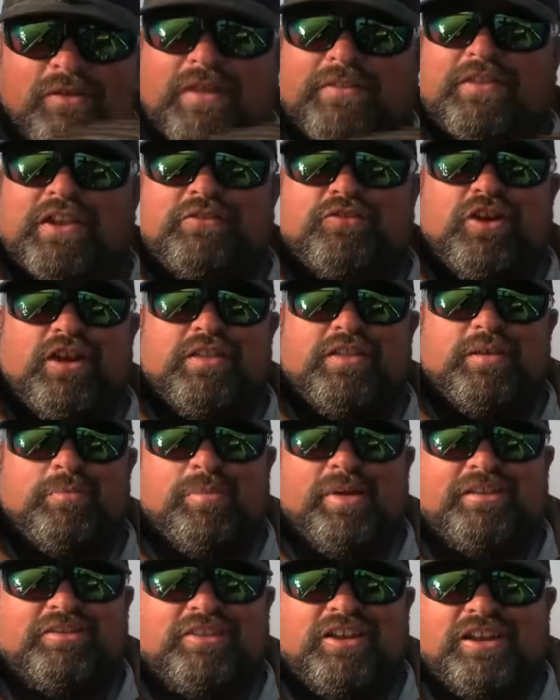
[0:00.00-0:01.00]
Well, not that I've caught
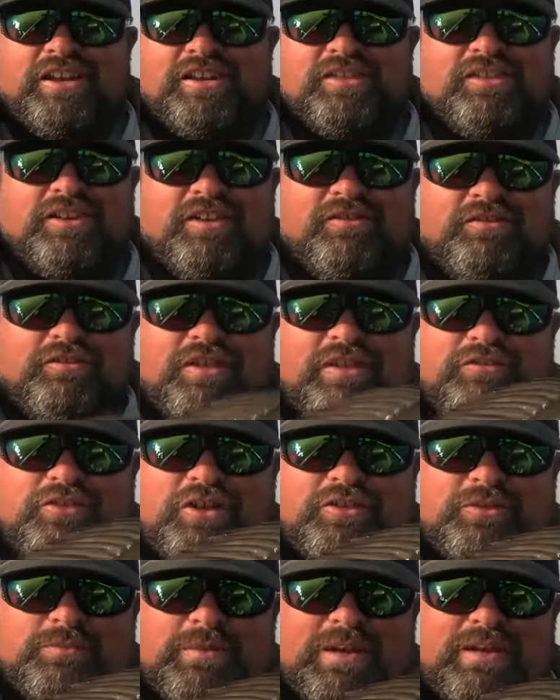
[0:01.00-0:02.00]
anything big today either.
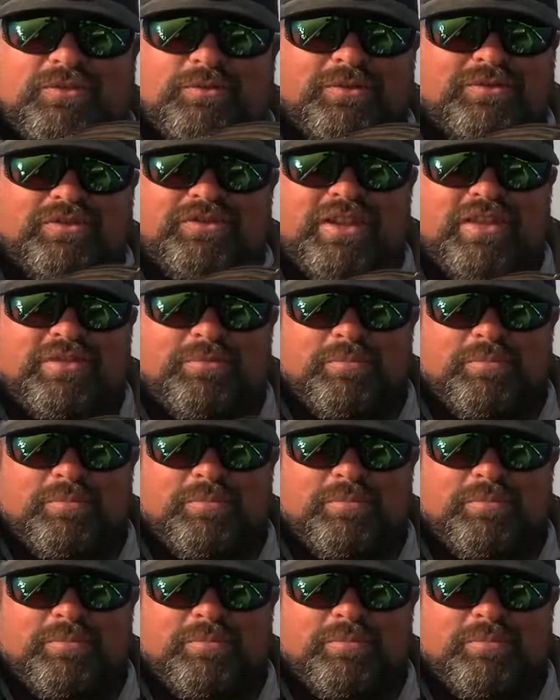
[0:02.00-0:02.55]
I've caught some nice ones, just